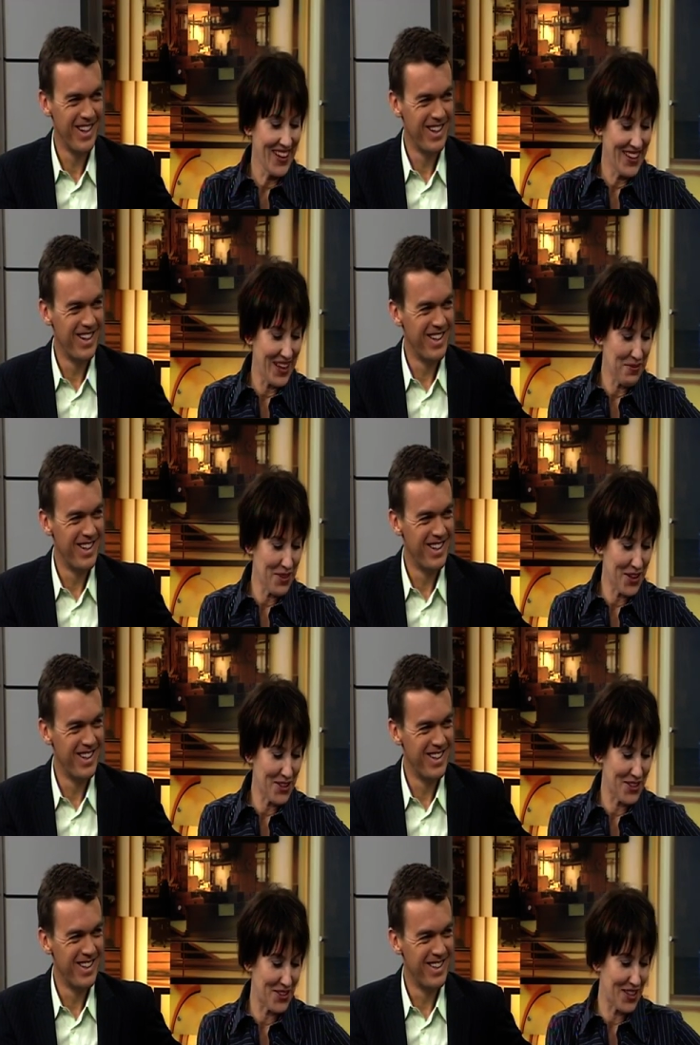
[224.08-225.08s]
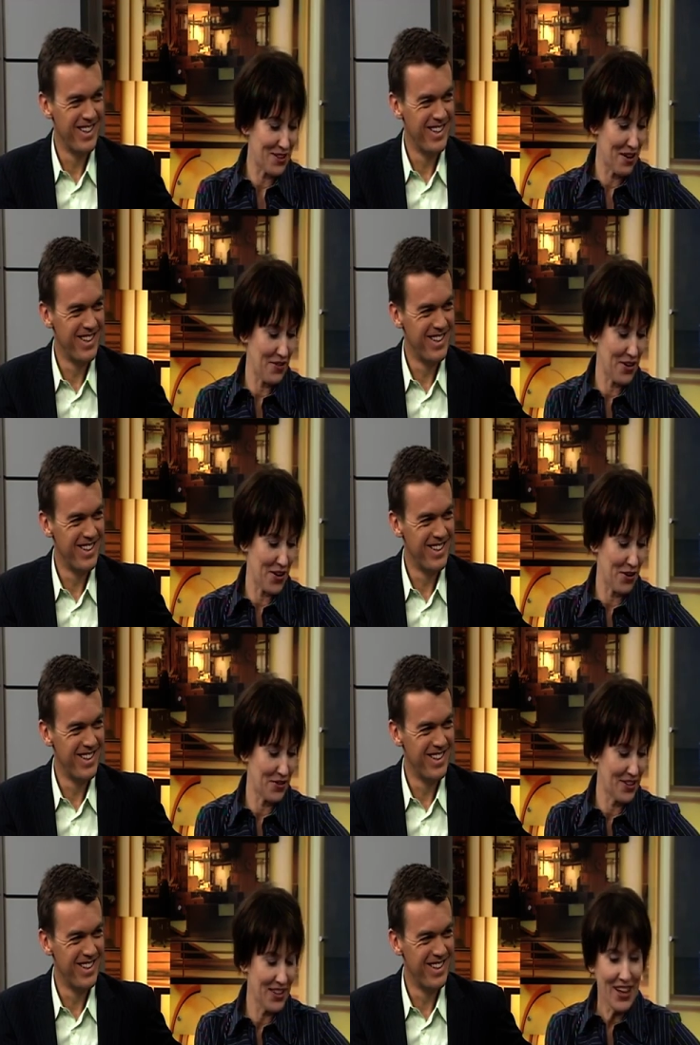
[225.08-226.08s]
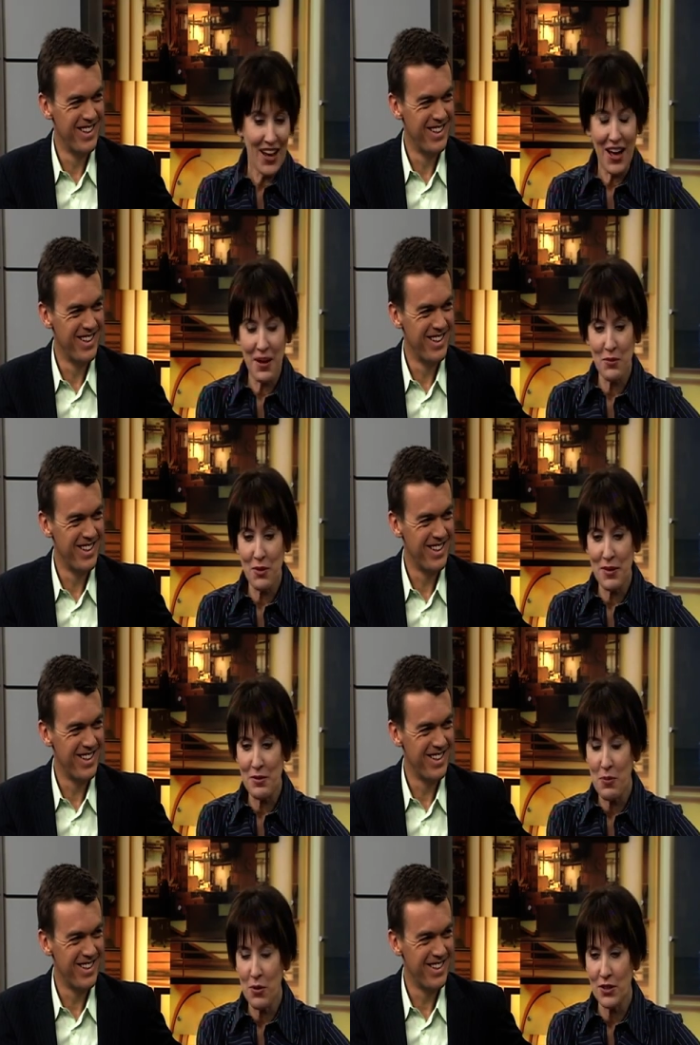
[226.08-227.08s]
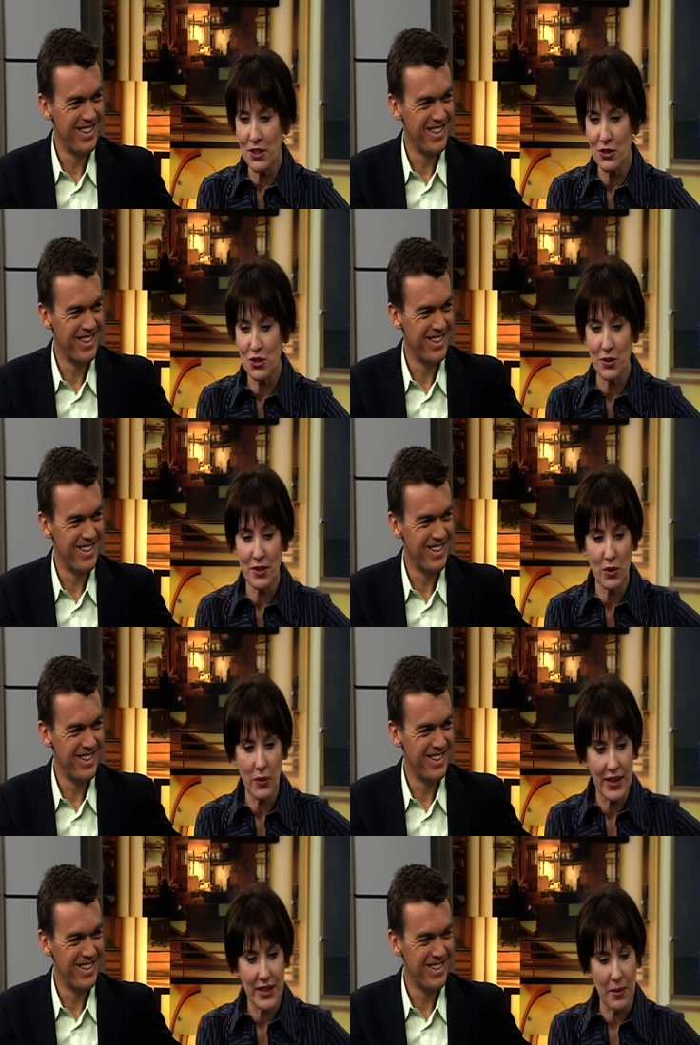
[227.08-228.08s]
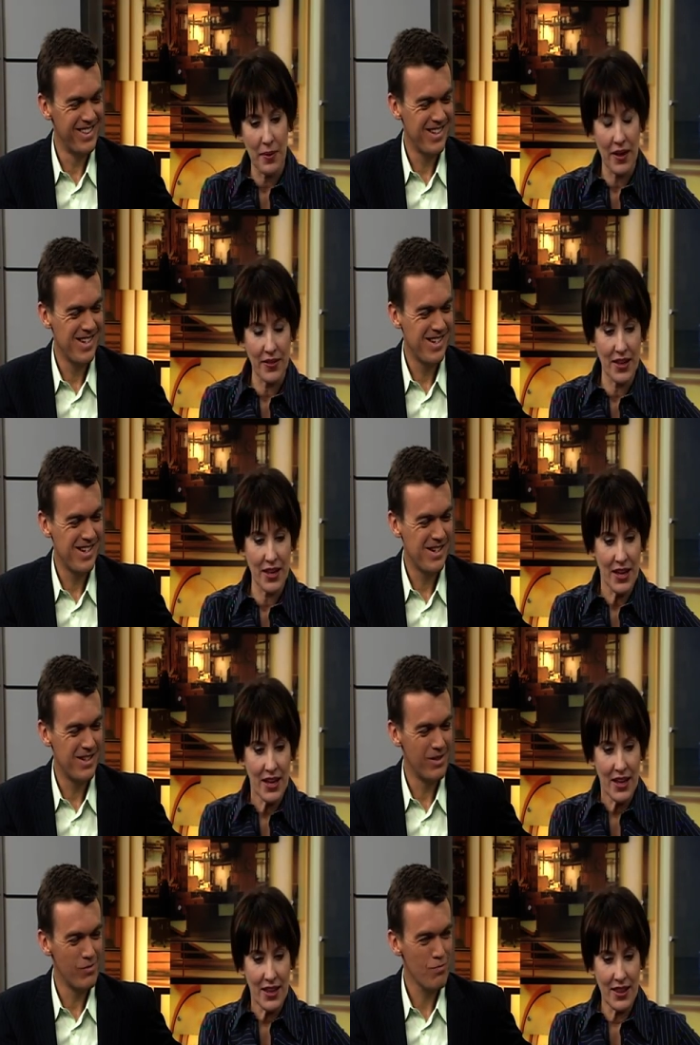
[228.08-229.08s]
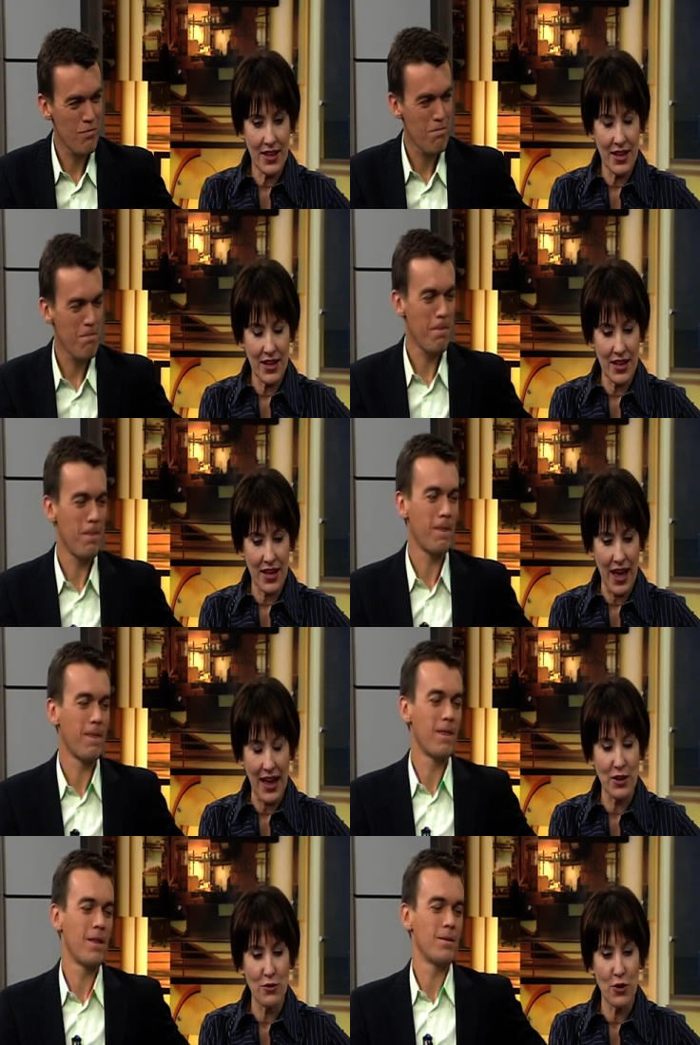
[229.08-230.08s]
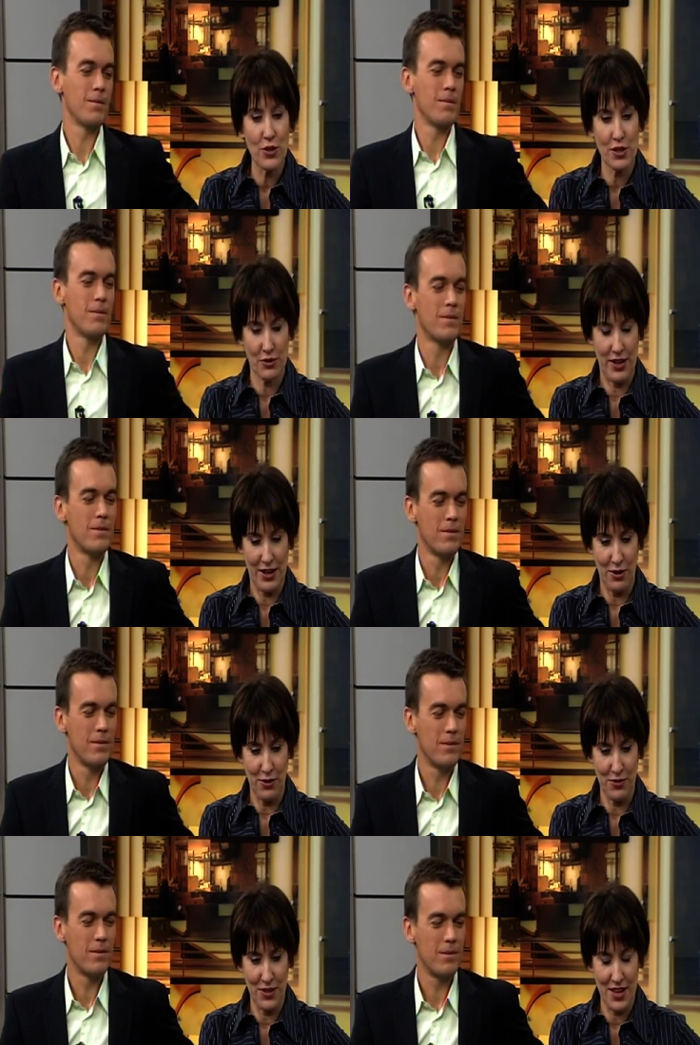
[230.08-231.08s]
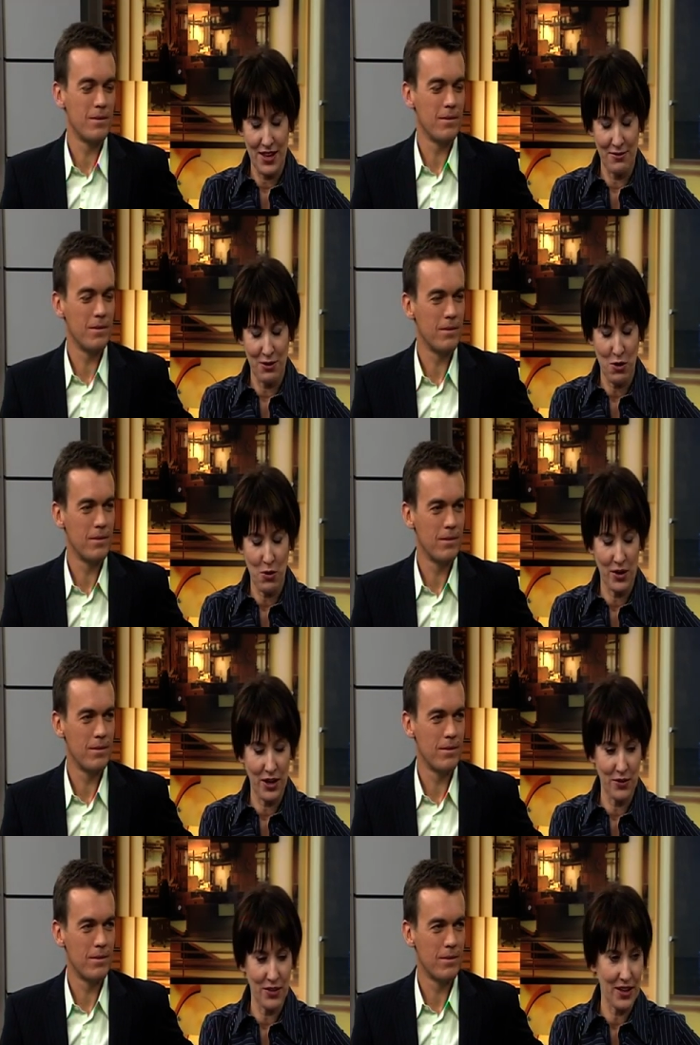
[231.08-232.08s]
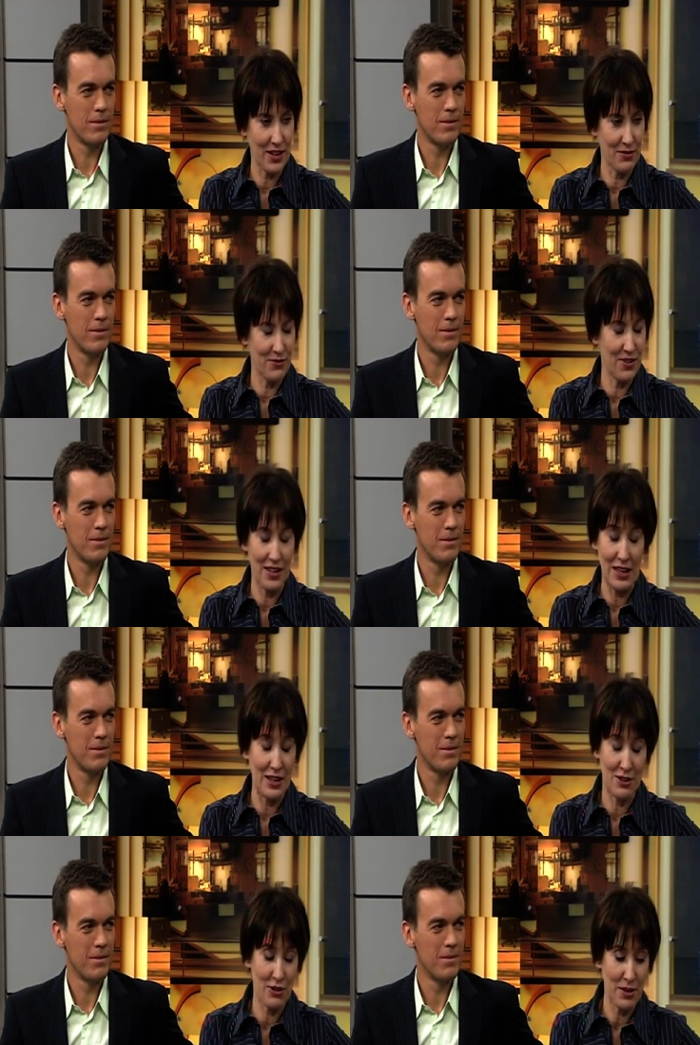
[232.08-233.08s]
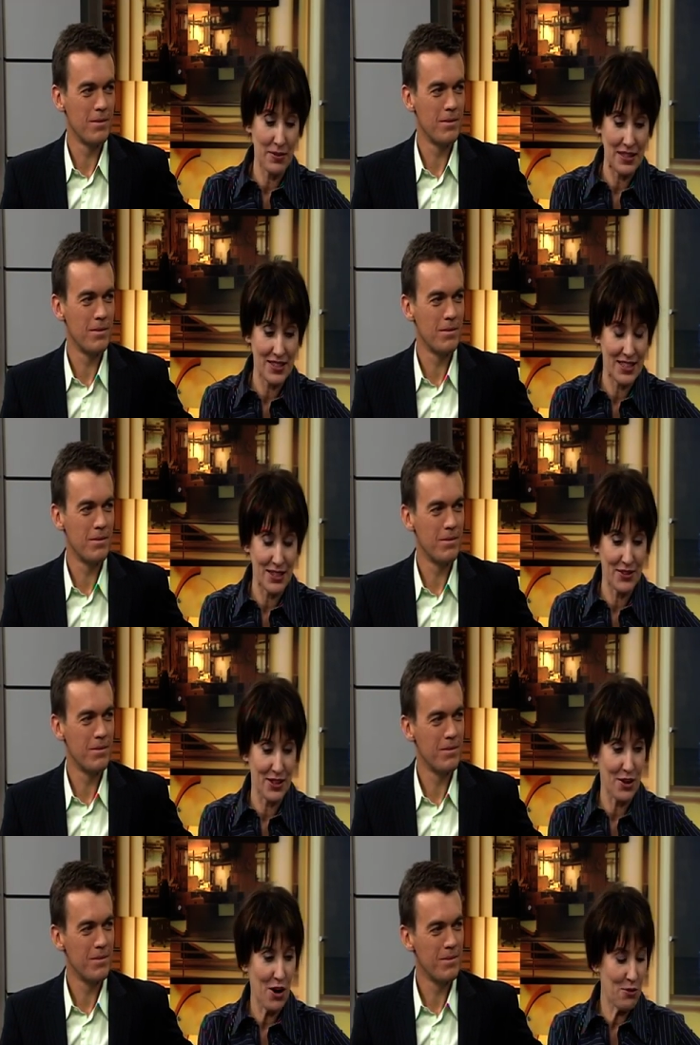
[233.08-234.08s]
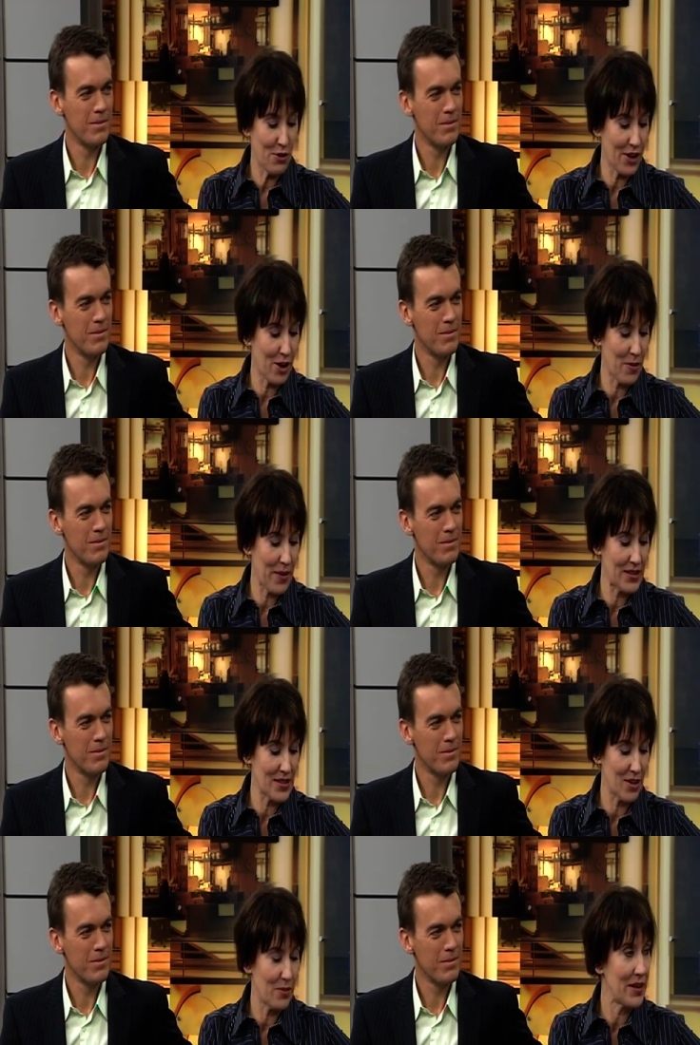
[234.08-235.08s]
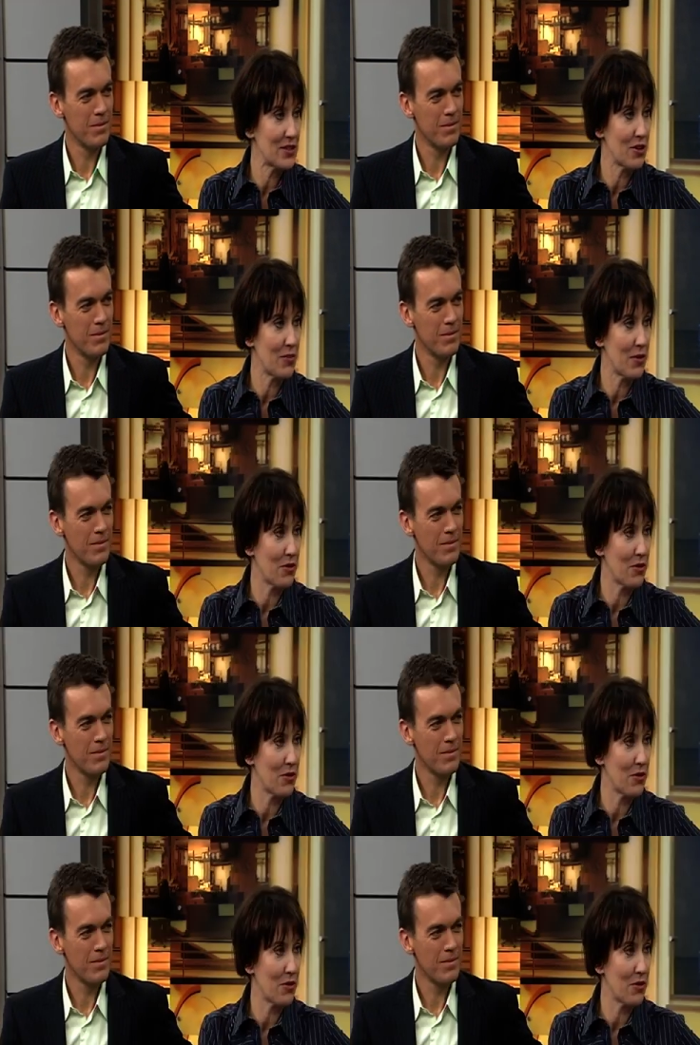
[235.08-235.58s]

Speaker 1: Yep, they don't seem to get it right very often. We've been reporting during the week about the anniversary of the recording of that incredibly significant rock album Exile on Main Street by the